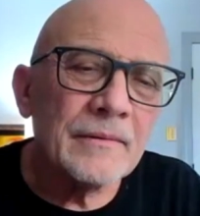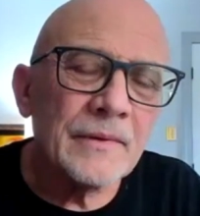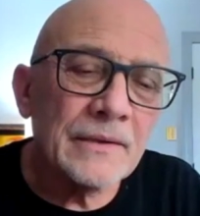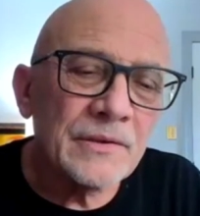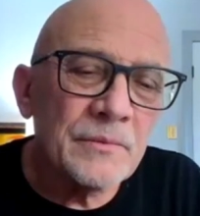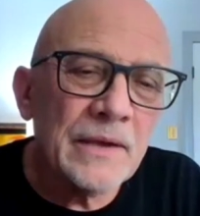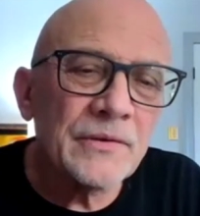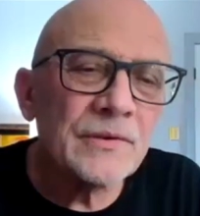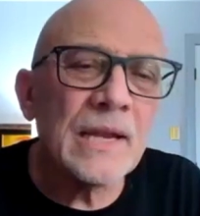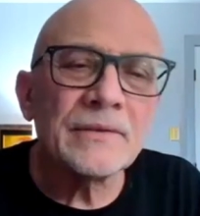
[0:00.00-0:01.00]
That's the
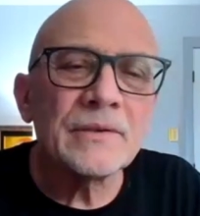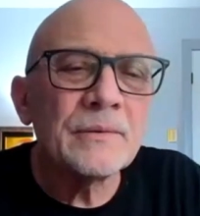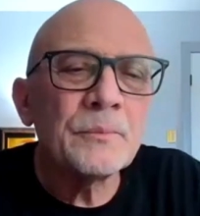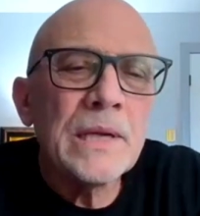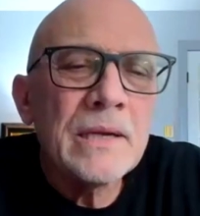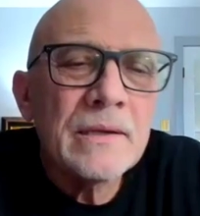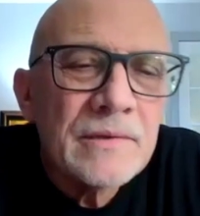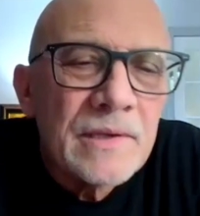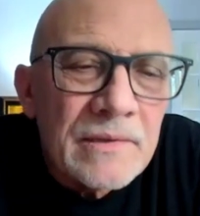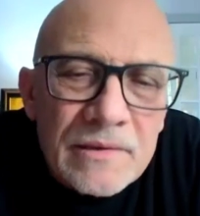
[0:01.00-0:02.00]
message.
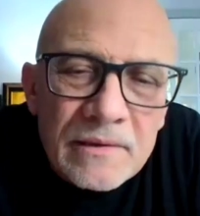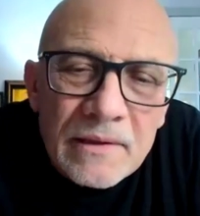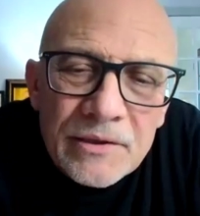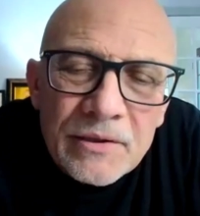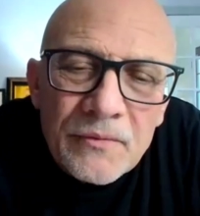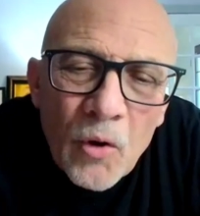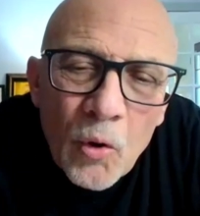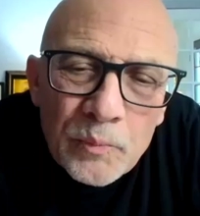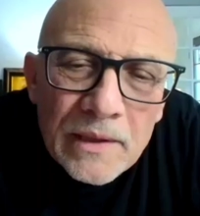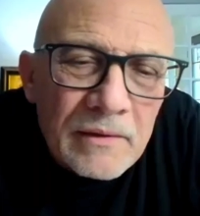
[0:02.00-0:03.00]
Begins the installation of
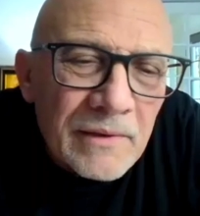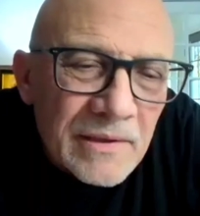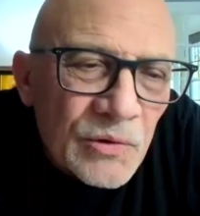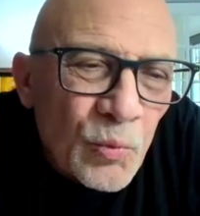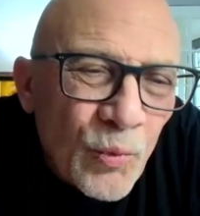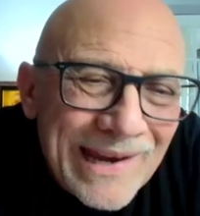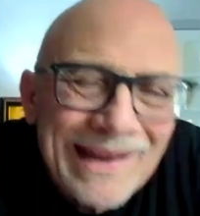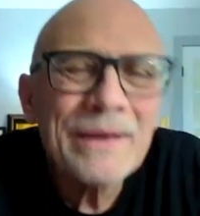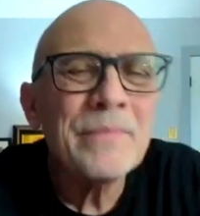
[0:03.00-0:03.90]
hope, that there is a way. I